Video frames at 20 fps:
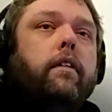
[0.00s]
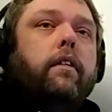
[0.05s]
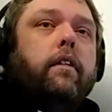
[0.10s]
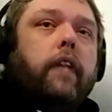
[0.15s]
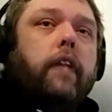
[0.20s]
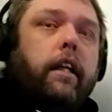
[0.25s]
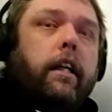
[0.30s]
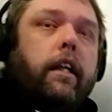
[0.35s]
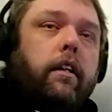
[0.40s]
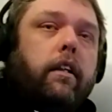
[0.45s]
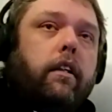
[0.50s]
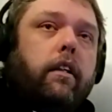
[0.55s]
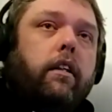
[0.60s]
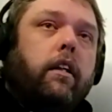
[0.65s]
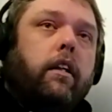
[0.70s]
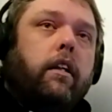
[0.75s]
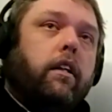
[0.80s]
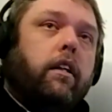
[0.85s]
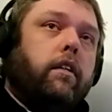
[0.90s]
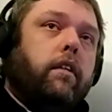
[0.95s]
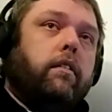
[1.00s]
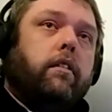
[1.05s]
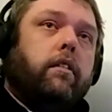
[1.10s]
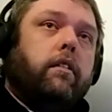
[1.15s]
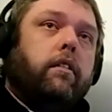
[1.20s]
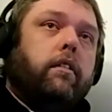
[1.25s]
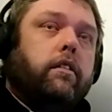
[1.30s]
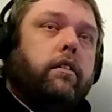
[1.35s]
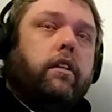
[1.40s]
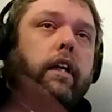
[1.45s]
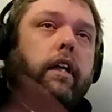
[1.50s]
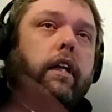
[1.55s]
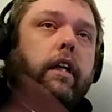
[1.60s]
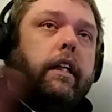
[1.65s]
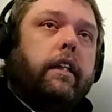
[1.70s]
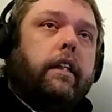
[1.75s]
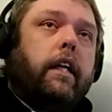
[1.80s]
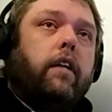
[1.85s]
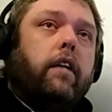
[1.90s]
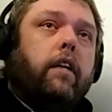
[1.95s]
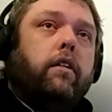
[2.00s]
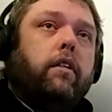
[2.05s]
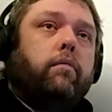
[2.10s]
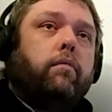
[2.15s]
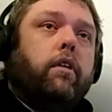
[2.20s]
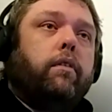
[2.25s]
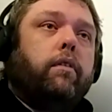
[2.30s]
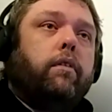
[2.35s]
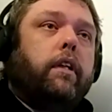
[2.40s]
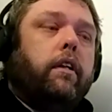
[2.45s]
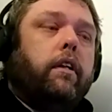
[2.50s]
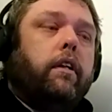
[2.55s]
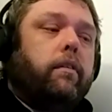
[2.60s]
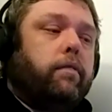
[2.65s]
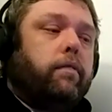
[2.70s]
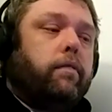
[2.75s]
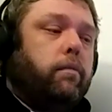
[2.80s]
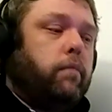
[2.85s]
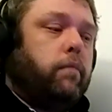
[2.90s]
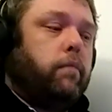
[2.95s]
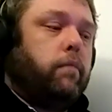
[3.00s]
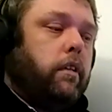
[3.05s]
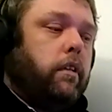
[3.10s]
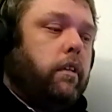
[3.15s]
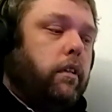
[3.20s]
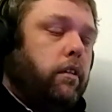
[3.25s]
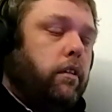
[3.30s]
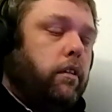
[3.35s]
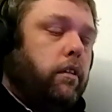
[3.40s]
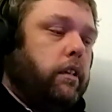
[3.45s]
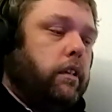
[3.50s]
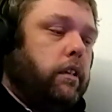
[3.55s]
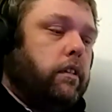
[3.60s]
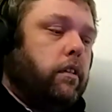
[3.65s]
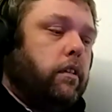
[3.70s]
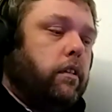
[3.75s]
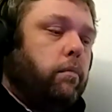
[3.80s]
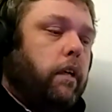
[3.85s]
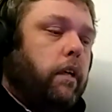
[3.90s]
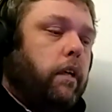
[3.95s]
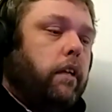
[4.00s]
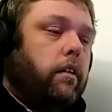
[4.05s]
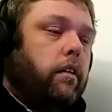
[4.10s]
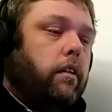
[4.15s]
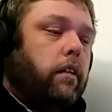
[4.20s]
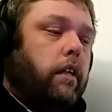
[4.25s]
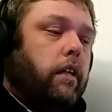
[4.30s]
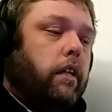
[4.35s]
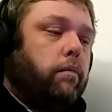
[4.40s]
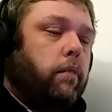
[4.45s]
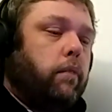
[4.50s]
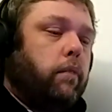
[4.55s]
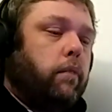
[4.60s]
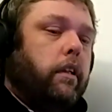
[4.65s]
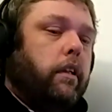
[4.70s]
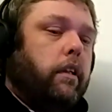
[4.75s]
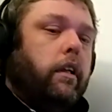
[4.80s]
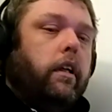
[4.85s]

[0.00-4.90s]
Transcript: like, you know, or try to get down the road here from losing somebody or a loved one,